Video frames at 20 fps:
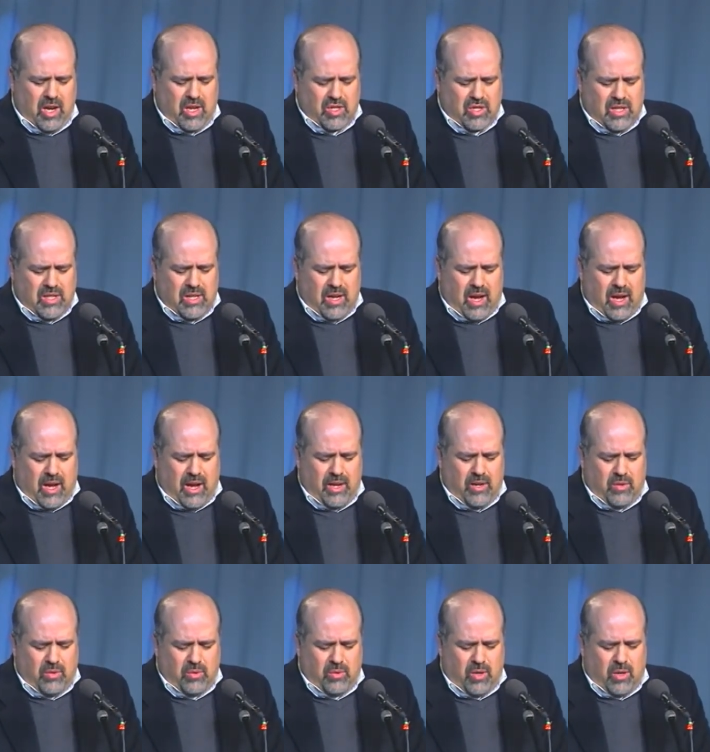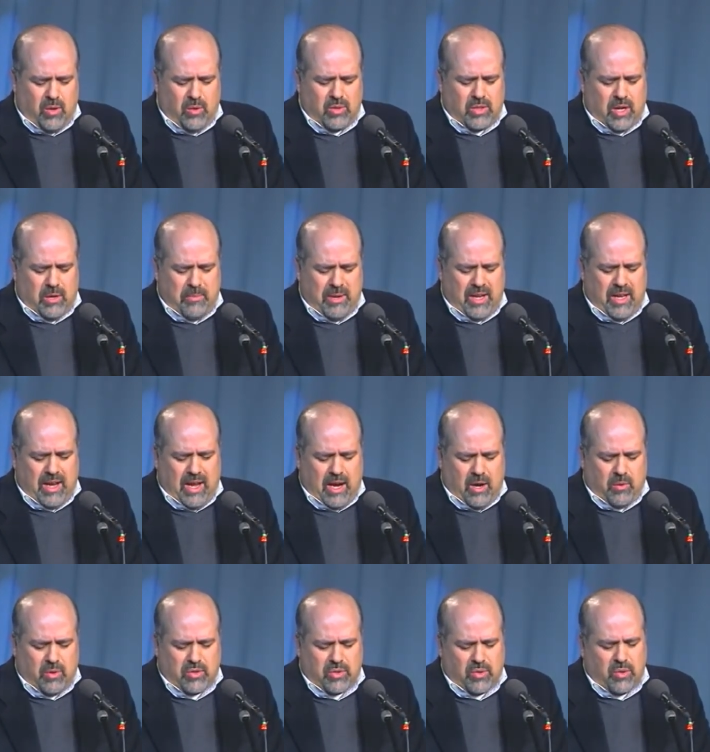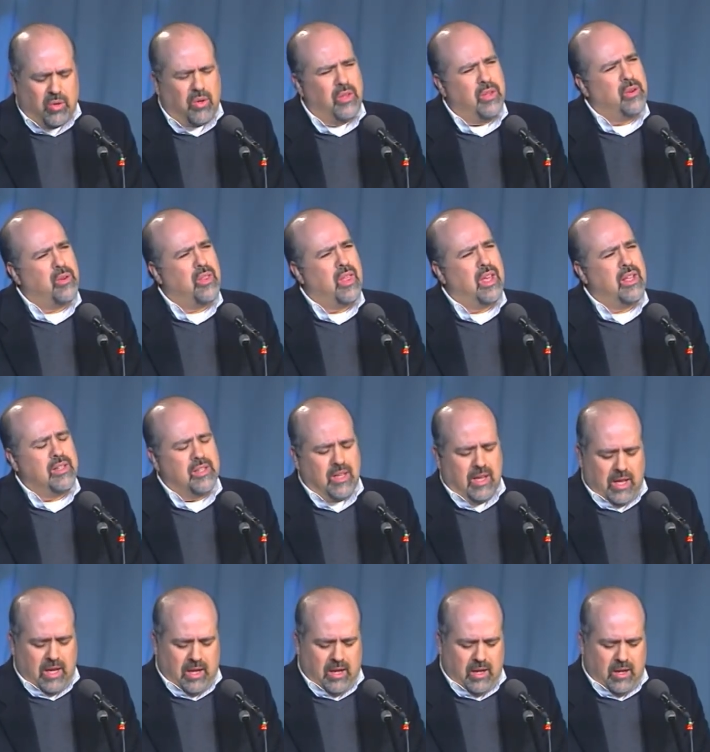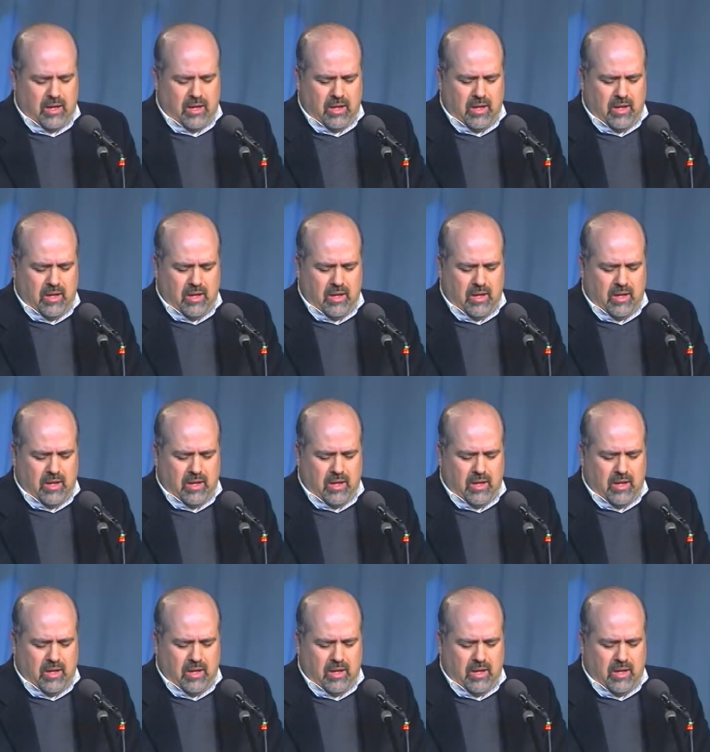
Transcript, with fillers: She died who knows how many hours earlier that day,